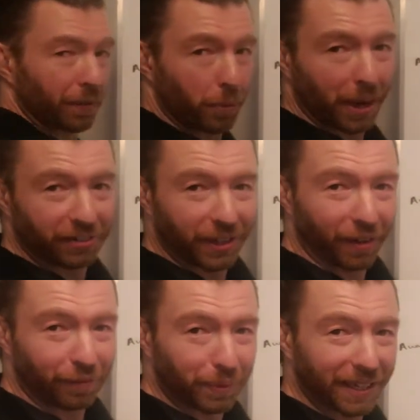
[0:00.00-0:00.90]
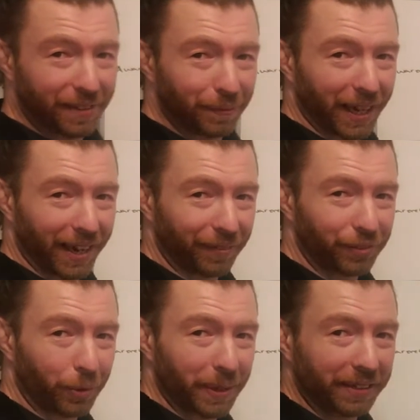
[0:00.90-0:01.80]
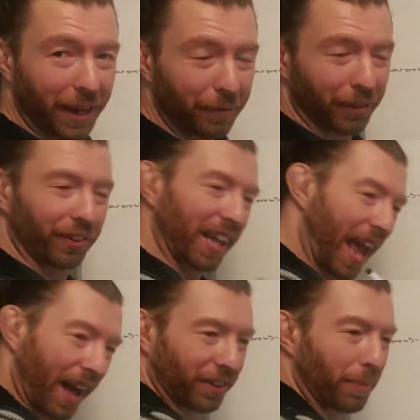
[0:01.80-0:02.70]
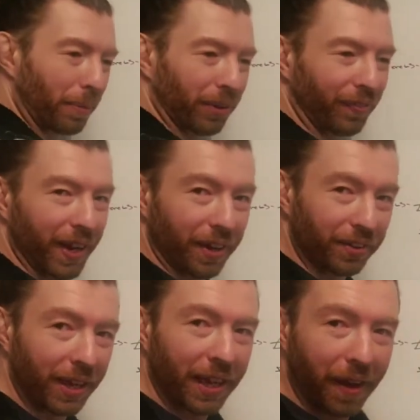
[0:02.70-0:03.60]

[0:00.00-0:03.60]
for myself, believe me, I have so many times I was like, yes, I'm almost finished.